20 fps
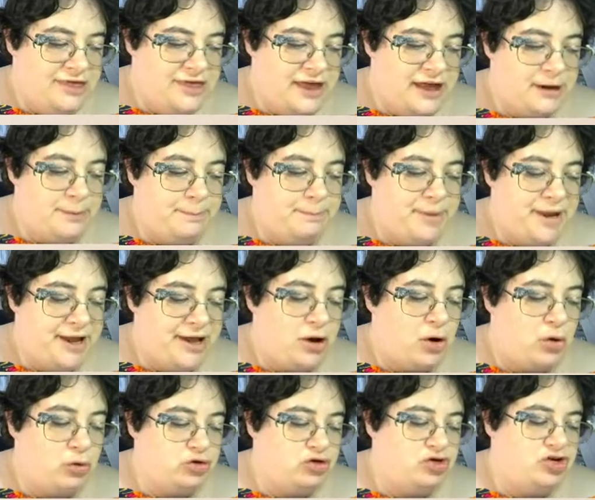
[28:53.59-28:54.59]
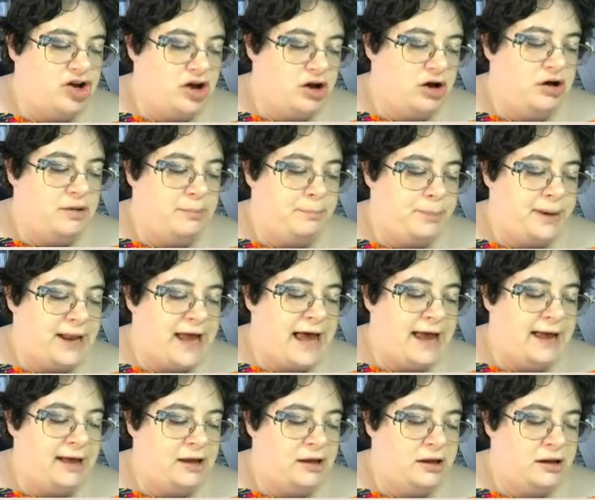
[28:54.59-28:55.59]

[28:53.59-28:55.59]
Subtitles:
then a big old chunk of black,